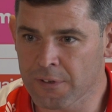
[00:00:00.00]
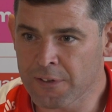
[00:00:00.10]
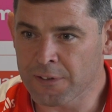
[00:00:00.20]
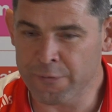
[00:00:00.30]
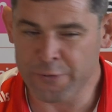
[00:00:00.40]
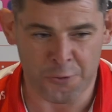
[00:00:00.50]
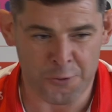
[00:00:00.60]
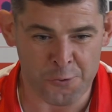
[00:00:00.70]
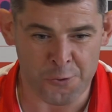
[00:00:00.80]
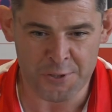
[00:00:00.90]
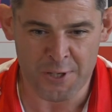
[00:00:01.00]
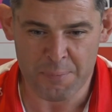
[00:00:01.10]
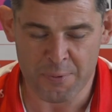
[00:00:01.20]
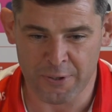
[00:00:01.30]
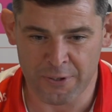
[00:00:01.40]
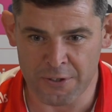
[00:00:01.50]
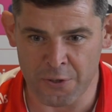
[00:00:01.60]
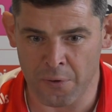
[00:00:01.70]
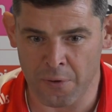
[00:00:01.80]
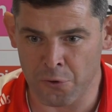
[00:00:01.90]
living on the doorstep, you
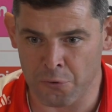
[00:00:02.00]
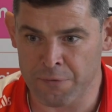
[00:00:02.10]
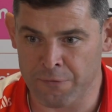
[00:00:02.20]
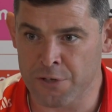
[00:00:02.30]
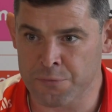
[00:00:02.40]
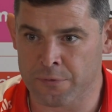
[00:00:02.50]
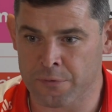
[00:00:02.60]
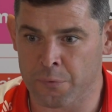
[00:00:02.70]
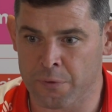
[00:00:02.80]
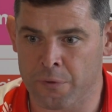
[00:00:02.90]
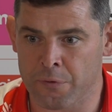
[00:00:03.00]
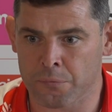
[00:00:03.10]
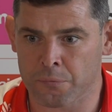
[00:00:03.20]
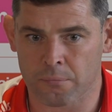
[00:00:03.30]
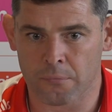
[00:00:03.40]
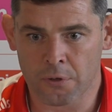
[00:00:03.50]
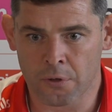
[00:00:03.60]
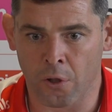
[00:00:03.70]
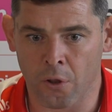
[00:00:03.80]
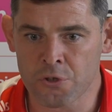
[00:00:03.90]
know, I'm going to be faced with you
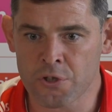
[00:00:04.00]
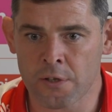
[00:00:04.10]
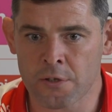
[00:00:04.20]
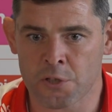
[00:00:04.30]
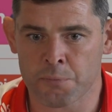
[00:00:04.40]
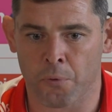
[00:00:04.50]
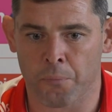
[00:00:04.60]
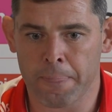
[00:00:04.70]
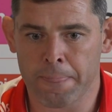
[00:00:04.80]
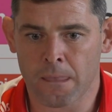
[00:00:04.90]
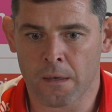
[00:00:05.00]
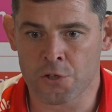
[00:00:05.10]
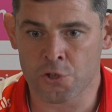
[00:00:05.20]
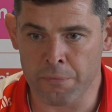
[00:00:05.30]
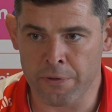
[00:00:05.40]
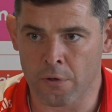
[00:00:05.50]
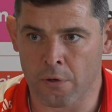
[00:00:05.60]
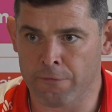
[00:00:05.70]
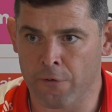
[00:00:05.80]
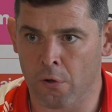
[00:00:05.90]
know, a lot of challenges, but it's something that I
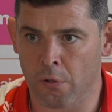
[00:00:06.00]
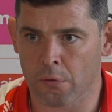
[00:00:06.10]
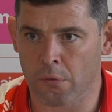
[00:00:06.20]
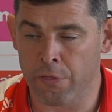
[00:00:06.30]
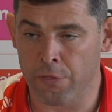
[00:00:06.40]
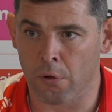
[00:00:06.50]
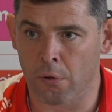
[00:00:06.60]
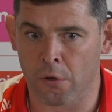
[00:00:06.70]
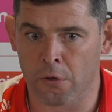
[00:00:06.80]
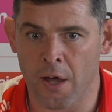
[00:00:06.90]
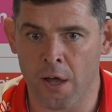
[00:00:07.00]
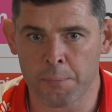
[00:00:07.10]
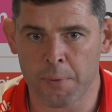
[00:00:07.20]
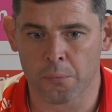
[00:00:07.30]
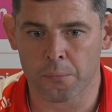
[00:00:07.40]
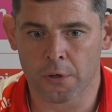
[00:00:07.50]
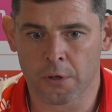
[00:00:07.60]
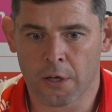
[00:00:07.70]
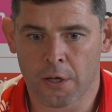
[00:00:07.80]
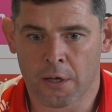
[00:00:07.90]
fought long and hard about.
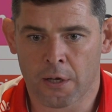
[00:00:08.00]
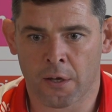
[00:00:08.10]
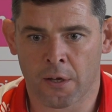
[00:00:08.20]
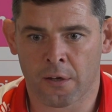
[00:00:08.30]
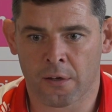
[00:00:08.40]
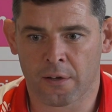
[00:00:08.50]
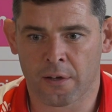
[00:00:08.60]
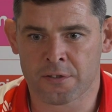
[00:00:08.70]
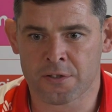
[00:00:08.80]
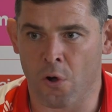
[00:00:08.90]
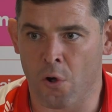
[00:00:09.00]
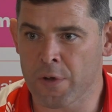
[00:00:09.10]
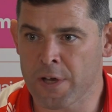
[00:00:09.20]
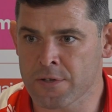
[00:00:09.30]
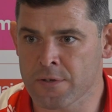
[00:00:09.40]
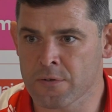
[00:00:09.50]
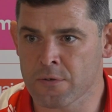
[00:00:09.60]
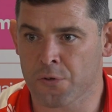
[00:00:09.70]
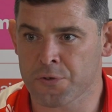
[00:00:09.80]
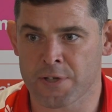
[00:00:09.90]
It's not a reason
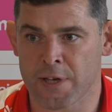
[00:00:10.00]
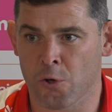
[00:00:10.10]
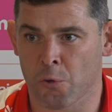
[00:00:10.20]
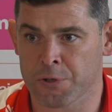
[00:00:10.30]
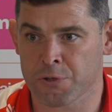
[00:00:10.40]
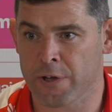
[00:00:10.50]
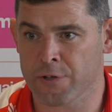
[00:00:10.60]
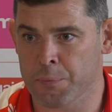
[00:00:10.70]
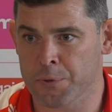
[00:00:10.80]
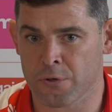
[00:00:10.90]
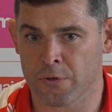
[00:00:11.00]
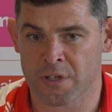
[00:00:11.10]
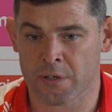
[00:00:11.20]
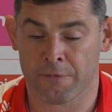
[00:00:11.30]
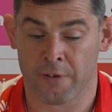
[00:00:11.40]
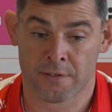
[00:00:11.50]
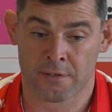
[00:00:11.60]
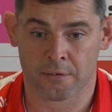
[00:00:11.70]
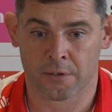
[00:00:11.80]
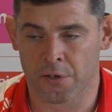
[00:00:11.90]
not to take up this great opportunity. In
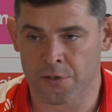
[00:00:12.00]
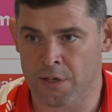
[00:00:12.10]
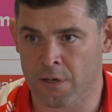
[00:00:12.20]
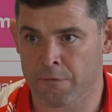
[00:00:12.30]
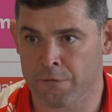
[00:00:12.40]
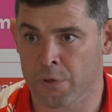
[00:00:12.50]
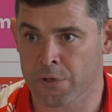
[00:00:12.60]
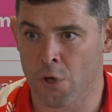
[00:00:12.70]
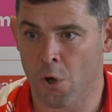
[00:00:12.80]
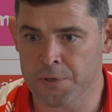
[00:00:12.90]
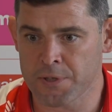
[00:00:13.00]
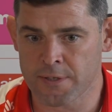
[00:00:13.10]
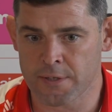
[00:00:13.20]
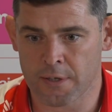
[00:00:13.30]
fact, you know, I view it as the opposite.